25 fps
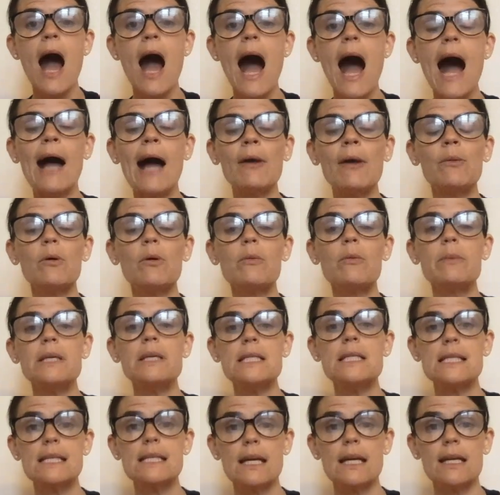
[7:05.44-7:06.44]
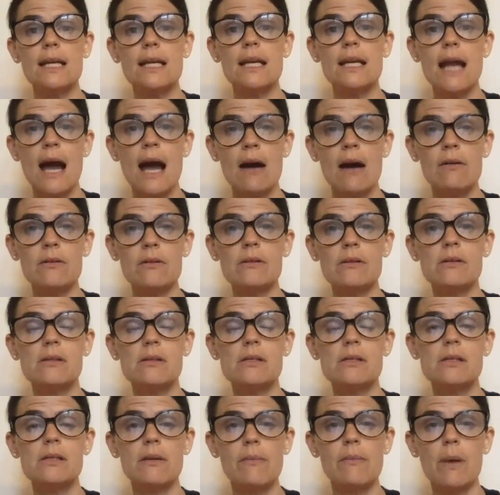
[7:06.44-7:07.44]
I will be sending out
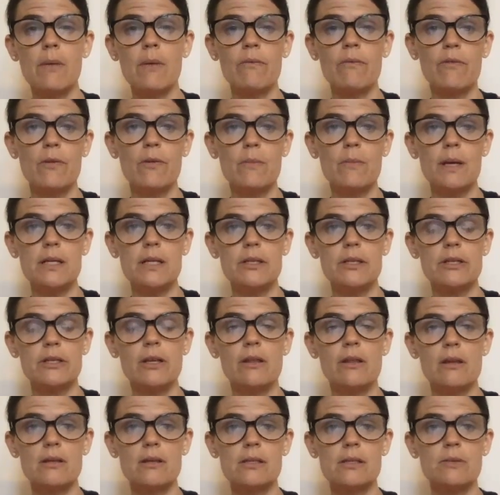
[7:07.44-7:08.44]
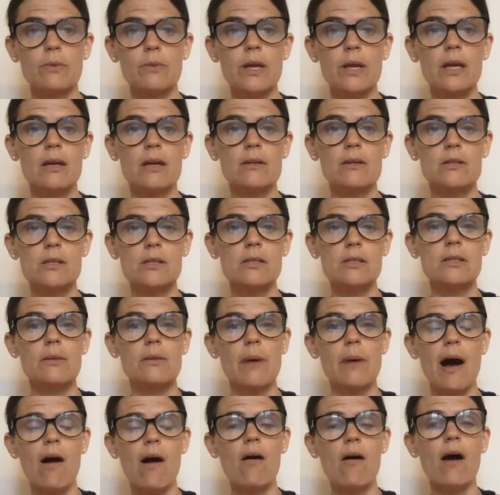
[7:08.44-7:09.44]
some information this week just
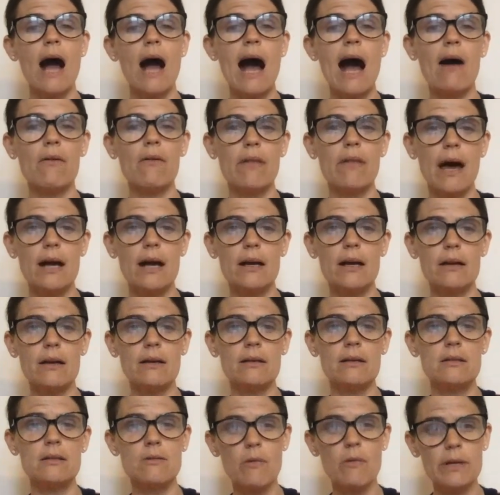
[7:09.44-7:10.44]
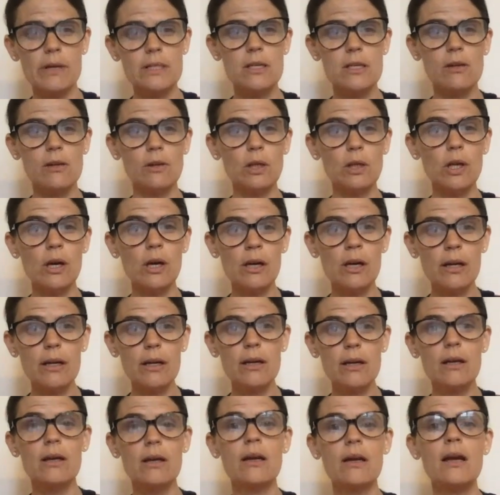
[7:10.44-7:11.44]
about how that is going to
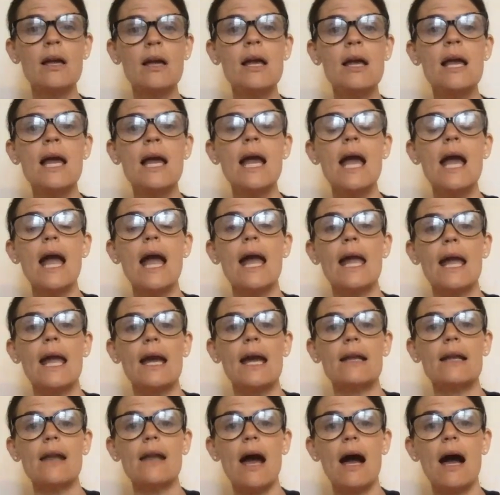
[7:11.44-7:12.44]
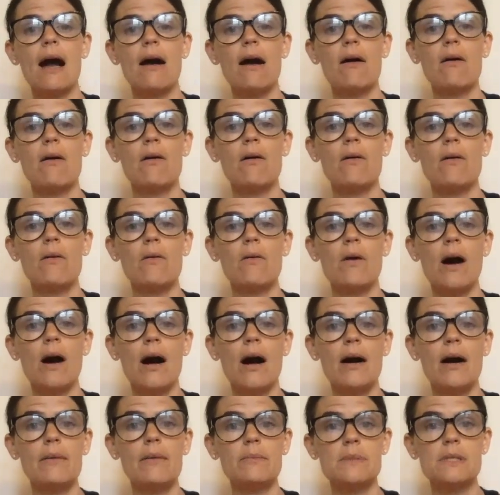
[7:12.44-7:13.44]
look, and how
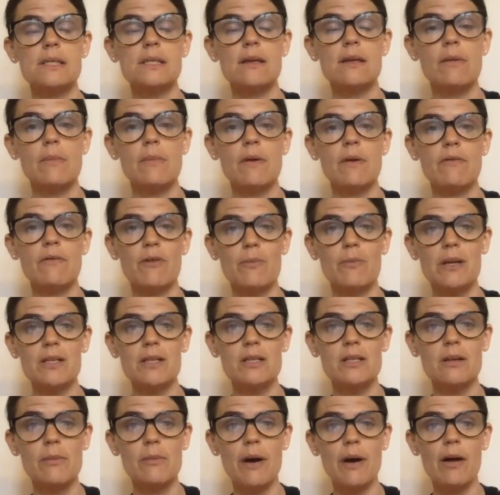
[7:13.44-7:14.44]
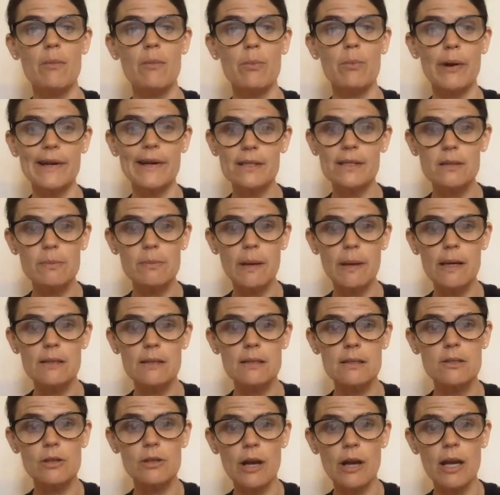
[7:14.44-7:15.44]
some information about
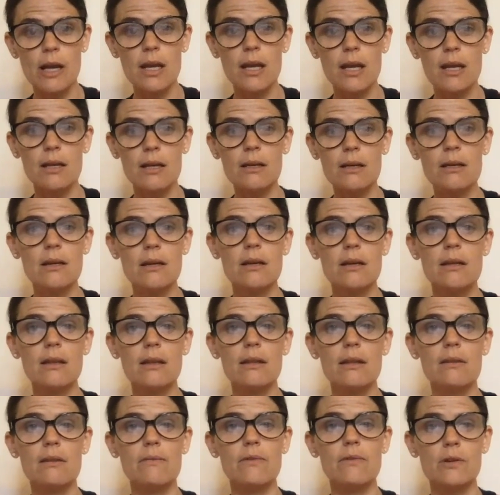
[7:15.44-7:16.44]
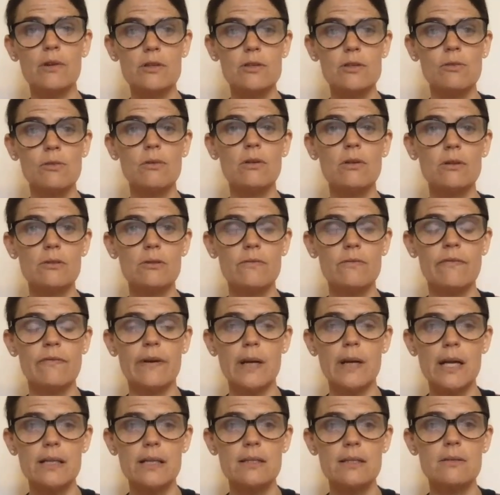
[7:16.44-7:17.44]
Brightspace training, virtual
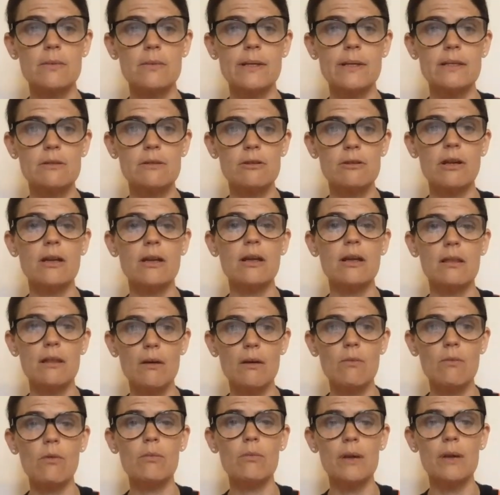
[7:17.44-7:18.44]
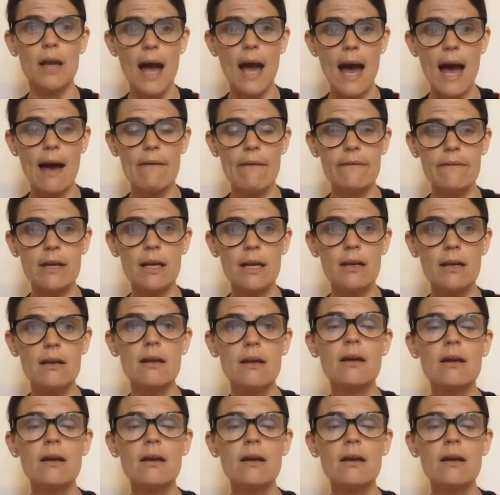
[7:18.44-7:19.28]
Brightspace training that we'll be having.